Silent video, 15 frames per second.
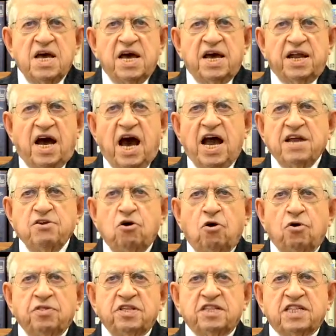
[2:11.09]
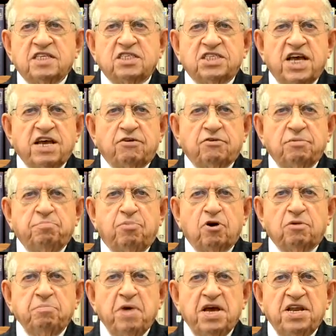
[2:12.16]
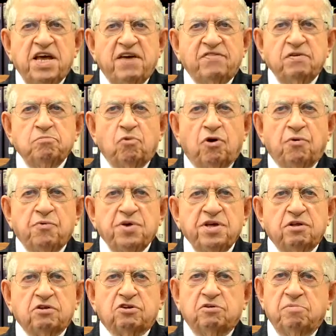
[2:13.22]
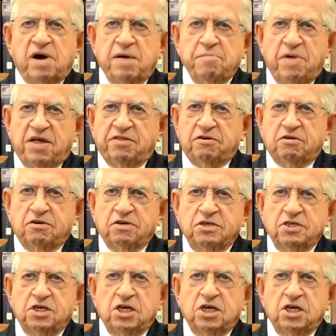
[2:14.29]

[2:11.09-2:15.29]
And I know that the sacred book made heaven more real to my mother.